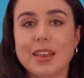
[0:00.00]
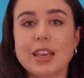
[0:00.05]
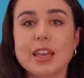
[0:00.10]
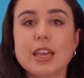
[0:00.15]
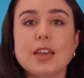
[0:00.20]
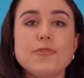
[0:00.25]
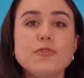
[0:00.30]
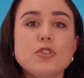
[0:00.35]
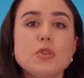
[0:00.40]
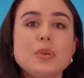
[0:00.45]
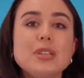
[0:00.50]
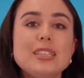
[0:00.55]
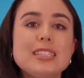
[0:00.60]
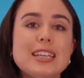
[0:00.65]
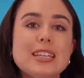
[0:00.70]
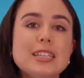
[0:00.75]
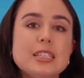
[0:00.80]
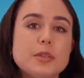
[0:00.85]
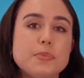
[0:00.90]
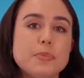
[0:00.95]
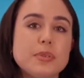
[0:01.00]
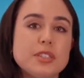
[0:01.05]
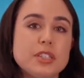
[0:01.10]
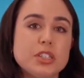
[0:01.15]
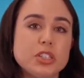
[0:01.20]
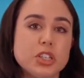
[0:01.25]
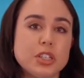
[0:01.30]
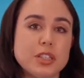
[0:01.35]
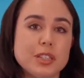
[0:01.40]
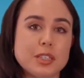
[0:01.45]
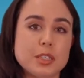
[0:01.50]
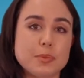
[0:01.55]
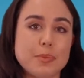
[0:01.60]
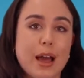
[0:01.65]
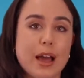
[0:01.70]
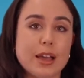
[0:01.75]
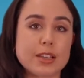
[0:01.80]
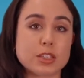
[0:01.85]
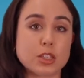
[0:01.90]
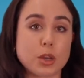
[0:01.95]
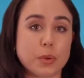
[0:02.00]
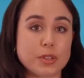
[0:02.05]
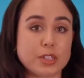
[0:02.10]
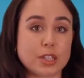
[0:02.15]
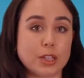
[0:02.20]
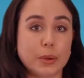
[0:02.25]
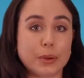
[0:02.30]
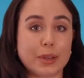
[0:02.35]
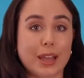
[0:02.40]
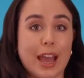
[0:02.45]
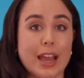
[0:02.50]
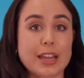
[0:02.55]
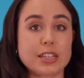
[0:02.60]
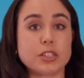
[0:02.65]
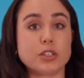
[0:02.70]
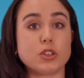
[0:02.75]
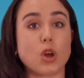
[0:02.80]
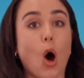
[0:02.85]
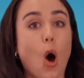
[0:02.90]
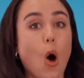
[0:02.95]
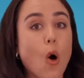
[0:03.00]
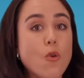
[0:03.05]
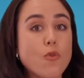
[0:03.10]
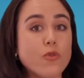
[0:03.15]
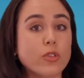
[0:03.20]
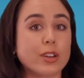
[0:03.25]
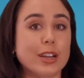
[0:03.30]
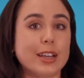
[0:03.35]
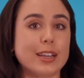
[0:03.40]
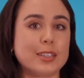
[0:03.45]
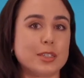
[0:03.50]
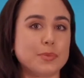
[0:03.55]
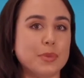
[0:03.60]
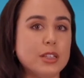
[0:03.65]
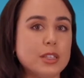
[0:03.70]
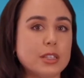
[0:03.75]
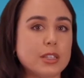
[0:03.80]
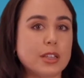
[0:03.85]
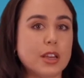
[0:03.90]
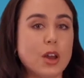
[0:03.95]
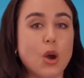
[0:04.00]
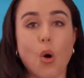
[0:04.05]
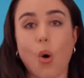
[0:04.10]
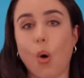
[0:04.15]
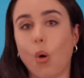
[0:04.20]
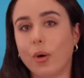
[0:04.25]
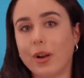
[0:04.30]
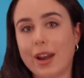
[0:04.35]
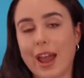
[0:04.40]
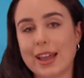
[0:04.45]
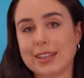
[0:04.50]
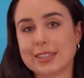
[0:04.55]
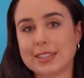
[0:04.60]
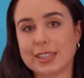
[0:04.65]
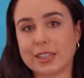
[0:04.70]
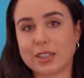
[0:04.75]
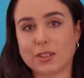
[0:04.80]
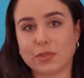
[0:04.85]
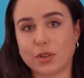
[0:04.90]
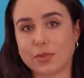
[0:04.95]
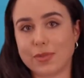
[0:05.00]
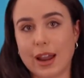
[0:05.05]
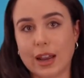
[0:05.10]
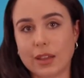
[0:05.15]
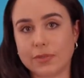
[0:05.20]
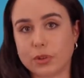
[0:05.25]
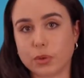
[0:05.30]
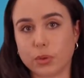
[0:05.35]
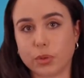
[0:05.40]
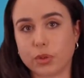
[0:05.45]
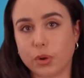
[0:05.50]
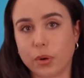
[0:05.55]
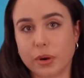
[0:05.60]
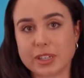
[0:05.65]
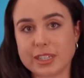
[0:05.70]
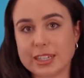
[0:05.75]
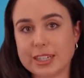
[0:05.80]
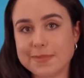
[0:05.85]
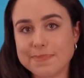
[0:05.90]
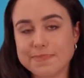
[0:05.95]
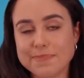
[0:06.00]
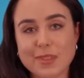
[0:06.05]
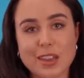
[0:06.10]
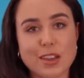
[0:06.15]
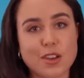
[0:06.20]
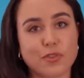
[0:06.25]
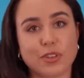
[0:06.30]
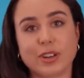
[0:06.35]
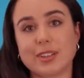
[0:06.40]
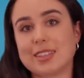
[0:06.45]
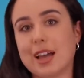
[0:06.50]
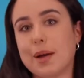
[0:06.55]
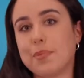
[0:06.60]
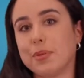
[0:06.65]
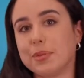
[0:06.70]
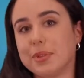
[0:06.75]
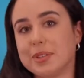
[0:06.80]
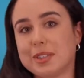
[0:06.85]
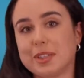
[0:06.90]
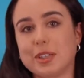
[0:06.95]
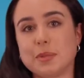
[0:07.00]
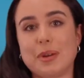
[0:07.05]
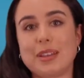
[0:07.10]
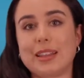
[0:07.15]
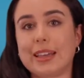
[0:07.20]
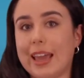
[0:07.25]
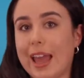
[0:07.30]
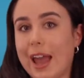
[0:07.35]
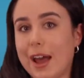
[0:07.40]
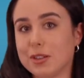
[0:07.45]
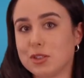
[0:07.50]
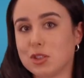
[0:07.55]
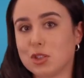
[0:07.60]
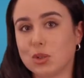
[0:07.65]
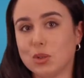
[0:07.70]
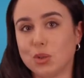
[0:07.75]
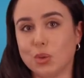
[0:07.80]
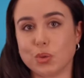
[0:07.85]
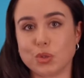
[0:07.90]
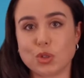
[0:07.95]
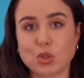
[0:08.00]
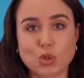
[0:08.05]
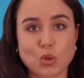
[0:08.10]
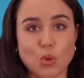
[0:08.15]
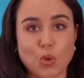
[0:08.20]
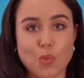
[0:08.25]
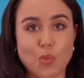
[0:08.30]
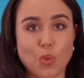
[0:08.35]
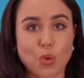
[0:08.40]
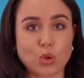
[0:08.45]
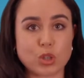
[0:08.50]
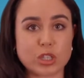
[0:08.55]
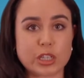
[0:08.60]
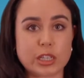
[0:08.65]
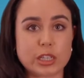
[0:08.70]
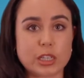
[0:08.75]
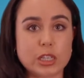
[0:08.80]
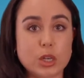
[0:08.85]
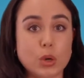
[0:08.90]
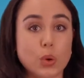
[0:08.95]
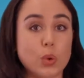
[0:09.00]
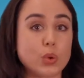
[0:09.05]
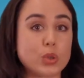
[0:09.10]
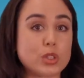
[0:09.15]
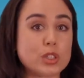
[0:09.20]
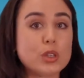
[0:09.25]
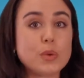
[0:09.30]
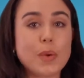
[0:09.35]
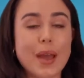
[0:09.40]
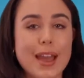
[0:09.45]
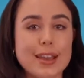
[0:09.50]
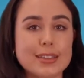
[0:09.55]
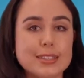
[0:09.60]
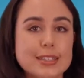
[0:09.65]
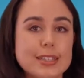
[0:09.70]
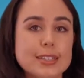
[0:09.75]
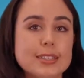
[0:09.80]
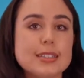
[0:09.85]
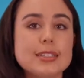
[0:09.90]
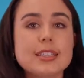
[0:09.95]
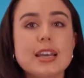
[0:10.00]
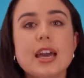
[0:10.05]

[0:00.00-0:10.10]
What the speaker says: If you intend to position the spa so it's located over an easement or an asset of a relevant authority, for example this could be the council or stormwater or sewer assets,